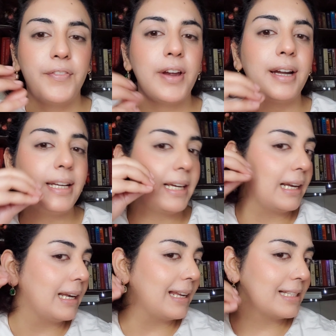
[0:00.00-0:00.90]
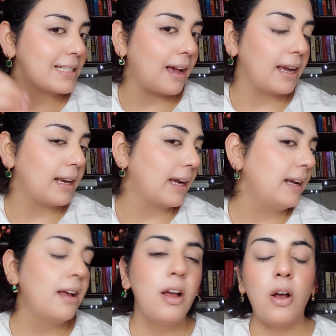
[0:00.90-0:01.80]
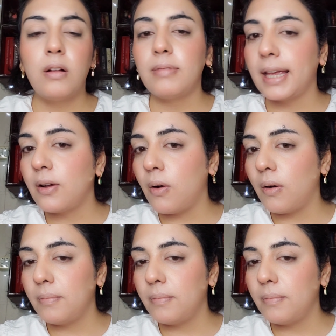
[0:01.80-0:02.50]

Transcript: very glazed highlight like